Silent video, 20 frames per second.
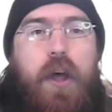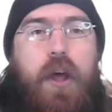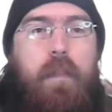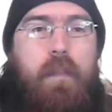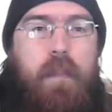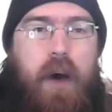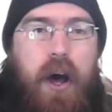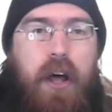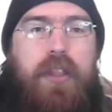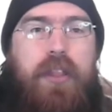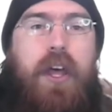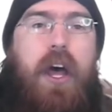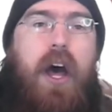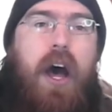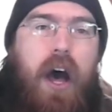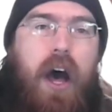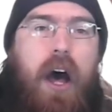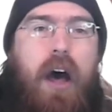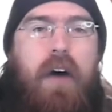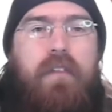the month
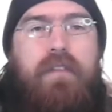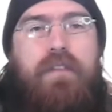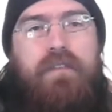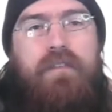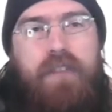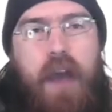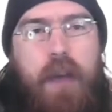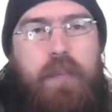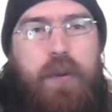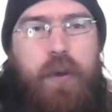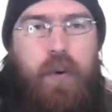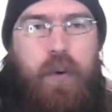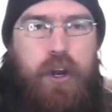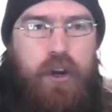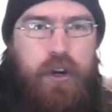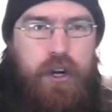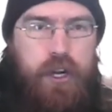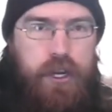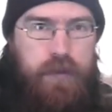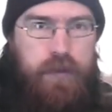of
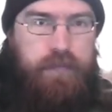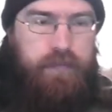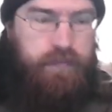February.